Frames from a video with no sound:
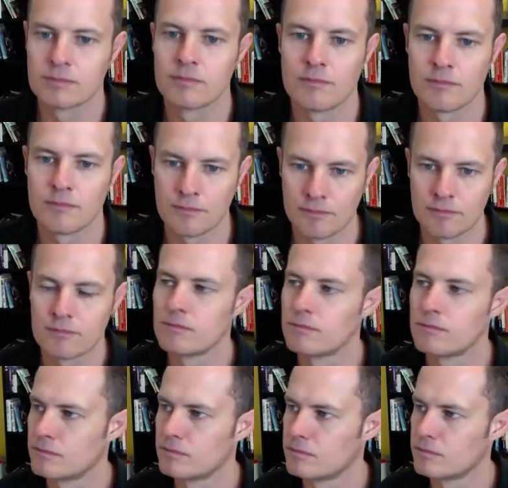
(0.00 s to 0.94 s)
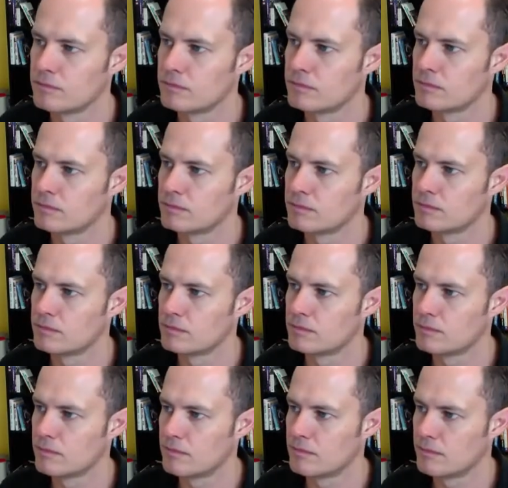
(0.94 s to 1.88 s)

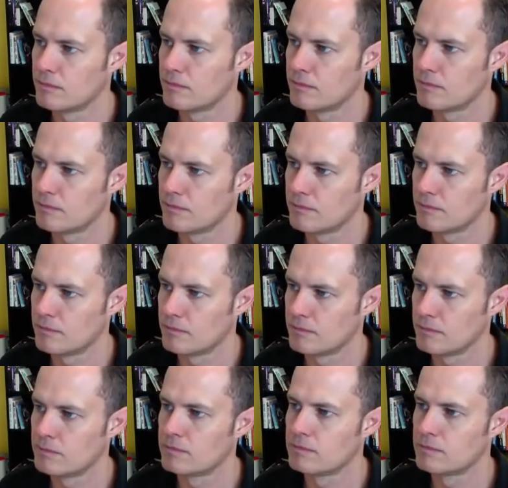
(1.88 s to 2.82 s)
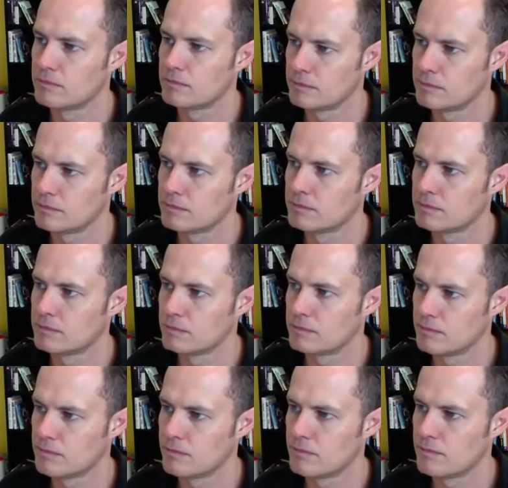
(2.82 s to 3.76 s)

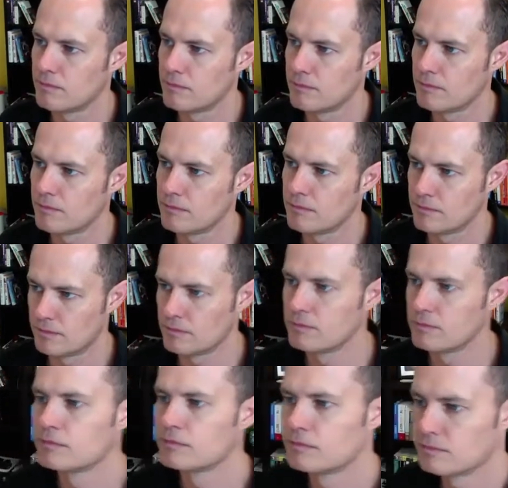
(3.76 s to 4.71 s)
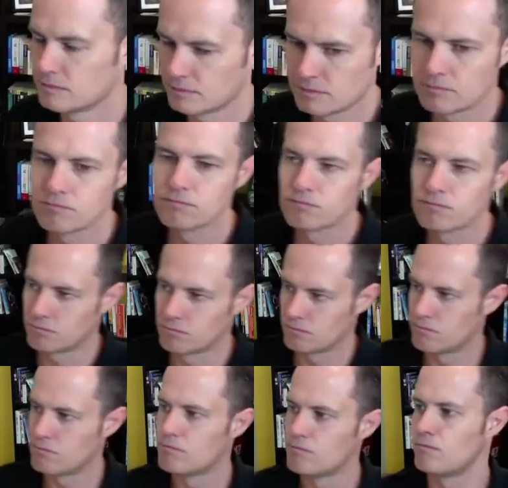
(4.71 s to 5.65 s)

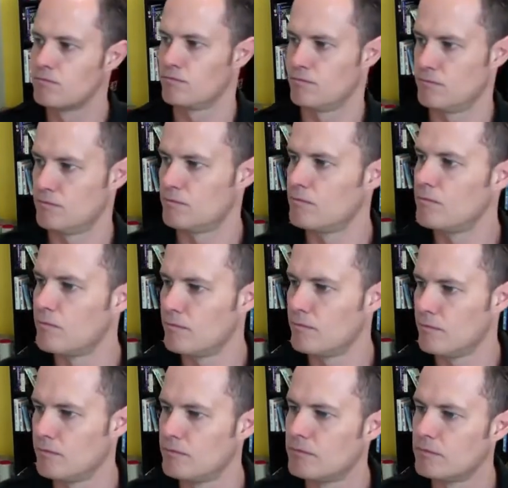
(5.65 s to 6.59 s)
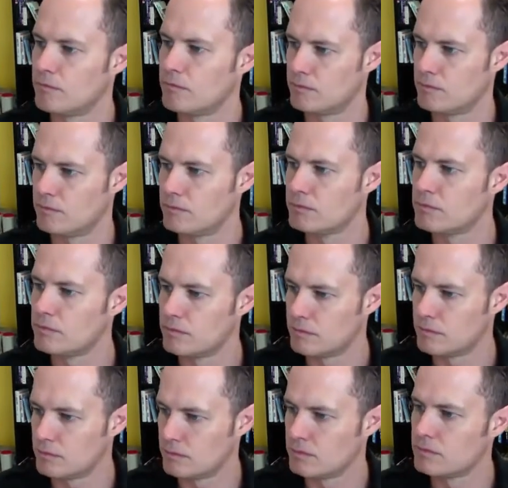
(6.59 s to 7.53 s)

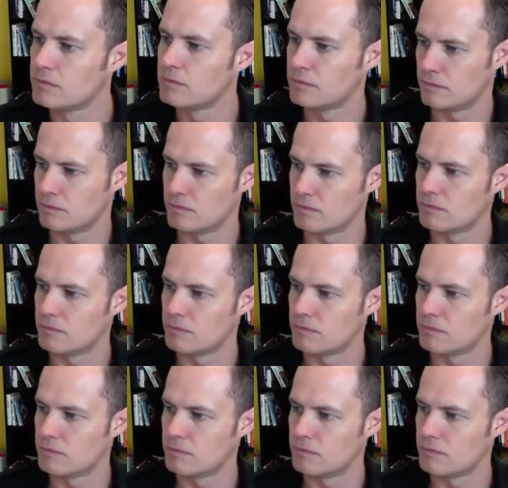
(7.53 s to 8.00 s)
The person shown says nothing.